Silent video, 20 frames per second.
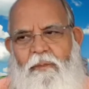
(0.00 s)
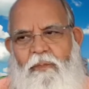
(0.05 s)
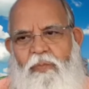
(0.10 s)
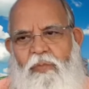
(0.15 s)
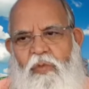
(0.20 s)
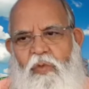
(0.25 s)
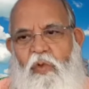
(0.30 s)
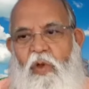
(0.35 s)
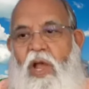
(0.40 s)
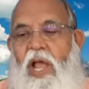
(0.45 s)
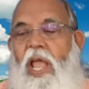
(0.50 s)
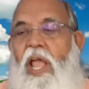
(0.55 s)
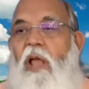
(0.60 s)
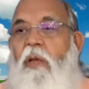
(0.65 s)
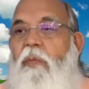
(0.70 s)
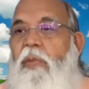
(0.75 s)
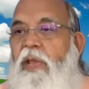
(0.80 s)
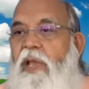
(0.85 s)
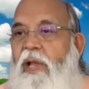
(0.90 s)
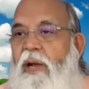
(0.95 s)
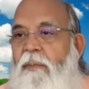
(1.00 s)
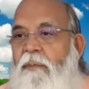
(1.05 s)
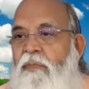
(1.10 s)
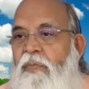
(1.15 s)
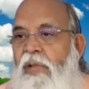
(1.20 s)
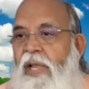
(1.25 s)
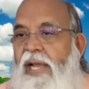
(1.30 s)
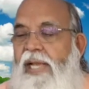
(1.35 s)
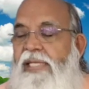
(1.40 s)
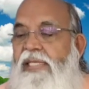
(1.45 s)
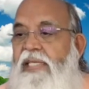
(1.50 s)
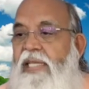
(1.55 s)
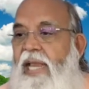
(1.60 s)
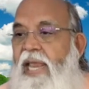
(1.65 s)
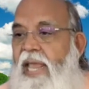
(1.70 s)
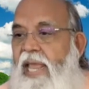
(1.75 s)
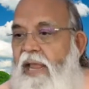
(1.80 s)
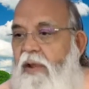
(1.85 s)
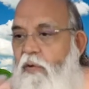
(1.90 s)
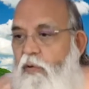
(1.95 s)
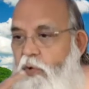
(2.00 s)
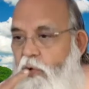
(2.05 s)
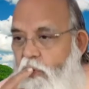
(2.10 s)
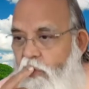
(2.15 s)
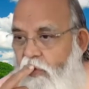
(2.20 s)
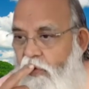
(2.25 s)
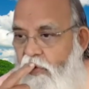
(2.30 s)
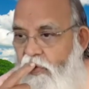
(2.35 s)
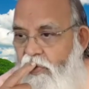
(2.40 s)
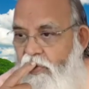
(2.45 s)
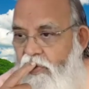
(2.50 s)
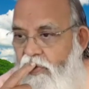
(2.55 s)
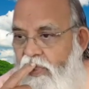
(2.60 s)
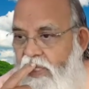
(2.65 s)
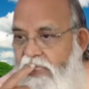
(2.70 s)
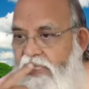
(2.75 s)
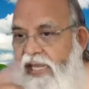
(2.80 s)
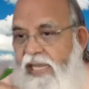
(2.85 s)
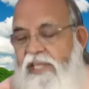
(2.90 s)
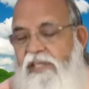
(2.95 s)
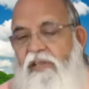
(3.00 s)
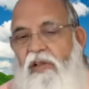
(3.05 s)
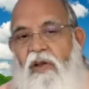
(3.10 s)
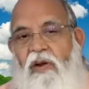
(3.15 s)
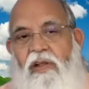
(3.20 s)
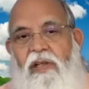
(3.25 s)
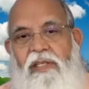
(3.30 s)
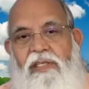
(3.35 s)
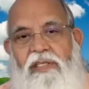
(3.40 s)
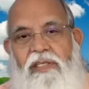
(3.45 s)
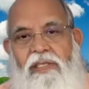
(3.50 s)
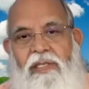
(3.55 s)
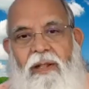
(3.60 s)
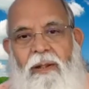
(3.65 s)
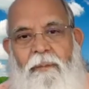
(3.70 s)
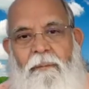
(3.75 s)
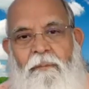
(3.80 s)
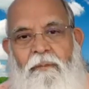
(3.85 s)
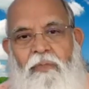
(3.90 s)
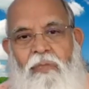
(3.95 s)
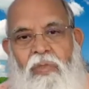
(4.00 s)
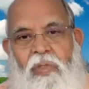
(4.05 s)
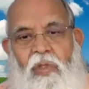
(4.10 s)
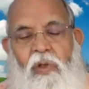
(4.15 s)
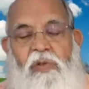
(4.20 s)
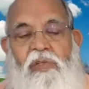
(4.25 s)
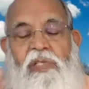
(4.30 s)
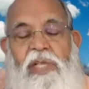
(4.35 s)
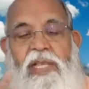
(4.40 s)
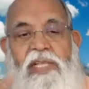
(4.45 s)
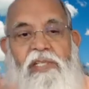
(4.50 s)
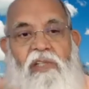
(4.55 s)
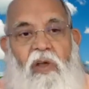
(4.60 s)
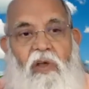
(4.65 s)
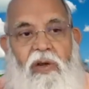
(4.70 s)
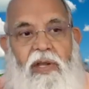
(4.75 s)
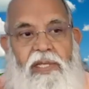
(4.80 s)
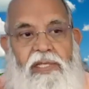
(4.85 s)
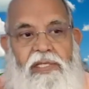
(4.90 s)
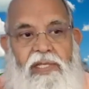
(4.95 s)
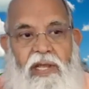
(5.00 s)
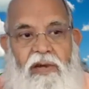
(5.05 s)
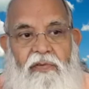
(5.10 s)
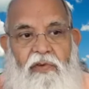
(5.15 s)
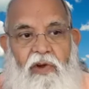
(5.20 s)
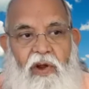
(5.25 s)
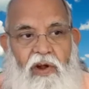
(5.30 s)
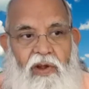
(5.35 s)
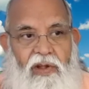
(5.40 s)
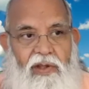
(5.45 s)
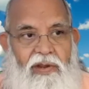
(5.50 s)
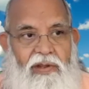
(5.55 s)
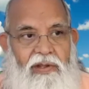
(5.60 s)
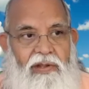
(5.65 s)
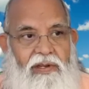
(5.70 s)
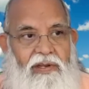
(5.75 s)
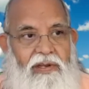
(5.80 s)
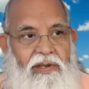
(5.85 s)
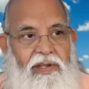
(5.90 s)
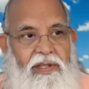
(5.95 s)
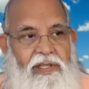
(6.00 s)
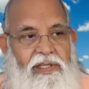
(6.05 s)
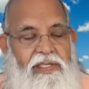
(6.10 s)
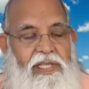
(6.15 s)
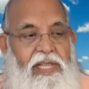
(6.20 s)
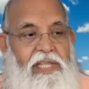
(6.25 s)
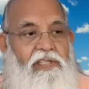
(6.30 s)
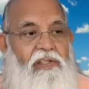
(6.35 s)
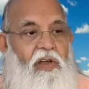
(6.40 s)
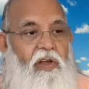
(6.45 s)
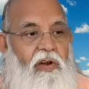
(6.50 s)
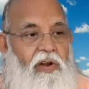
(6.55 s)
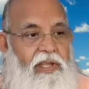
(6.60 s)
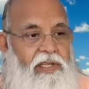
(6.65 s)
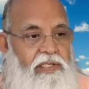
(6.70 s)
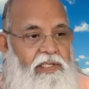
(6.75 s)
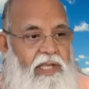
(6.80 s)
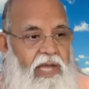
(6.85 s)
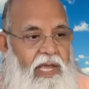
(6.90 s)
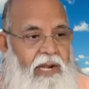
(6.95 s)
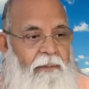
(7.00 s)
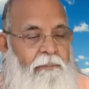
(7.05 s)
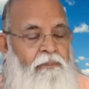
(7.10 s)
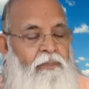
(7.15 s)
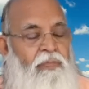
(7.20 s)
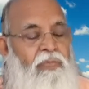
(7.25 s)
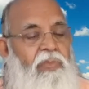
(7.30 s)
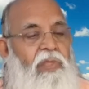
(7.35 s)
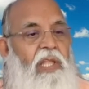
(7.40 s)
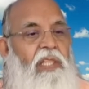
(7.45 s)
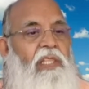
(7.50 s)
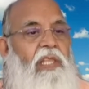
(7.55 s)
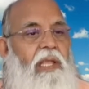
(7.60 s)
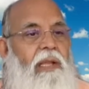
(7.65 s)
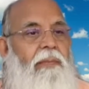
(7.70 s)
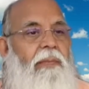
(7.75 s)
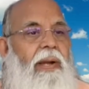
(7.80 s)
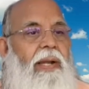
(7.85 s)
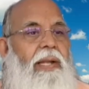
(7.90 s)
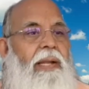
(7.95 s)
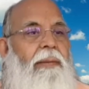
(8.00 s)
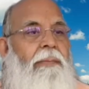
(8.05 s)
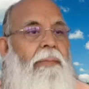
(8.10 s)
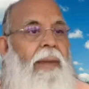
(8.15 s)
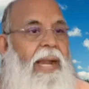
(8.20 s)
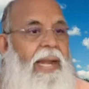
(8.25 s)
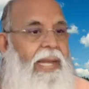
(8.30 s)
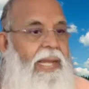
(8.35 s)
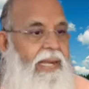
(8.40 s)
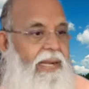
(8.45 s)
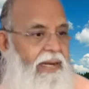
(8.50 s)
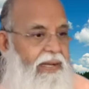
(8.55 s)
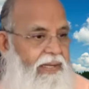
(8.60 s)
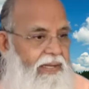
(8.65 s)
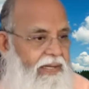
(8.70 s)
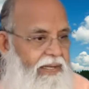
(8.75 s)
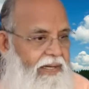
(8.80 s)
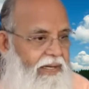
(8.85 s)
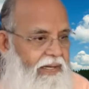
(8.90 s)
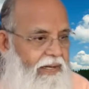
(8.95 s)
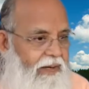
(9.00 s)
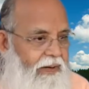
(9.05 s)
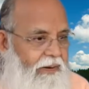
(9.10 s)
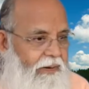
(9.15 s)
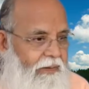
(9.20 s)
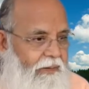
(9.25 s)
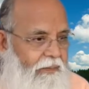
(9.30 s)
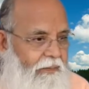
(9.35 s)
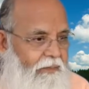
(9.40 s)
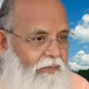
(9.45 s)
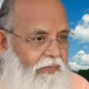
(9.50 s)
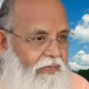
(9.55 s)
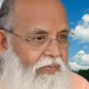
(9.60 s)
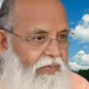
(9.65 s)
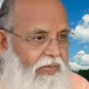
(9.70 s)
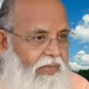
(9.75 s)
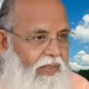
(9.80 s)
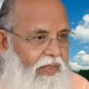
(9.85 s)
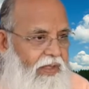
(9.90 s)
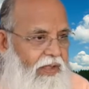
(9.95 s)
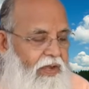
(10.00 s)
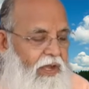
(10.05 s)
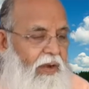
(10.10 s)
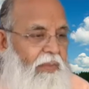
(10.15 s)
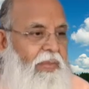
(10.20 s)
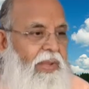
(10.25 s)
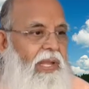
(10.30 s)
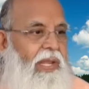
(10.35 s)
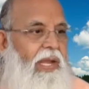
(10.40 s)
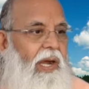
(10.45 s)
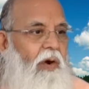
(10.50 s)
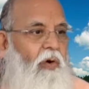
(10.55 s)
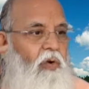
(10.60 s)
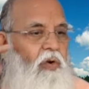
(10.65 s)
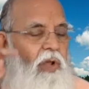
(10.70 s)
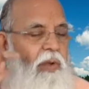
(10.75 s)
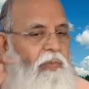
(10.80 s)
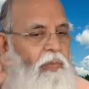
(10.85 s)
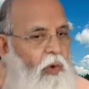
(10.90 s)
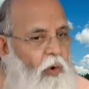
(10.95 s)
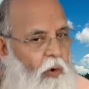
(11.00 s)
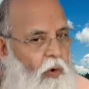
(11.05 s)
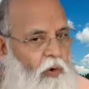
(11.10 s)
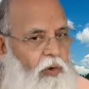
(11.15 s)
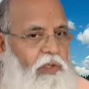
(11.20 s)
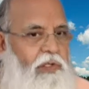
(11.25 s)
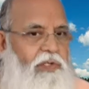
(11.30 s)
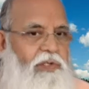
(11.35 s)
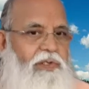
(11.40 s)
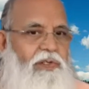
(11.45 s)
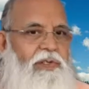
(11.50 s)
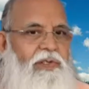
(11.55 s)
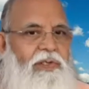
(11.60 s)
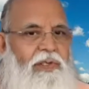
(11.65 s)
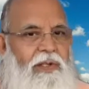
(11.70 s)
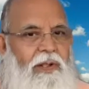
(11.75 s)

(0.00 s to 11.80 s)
So I have become a slave to the sense organs. Now sense organs are what? Sense organs are nothing but the mind coming out of the holes.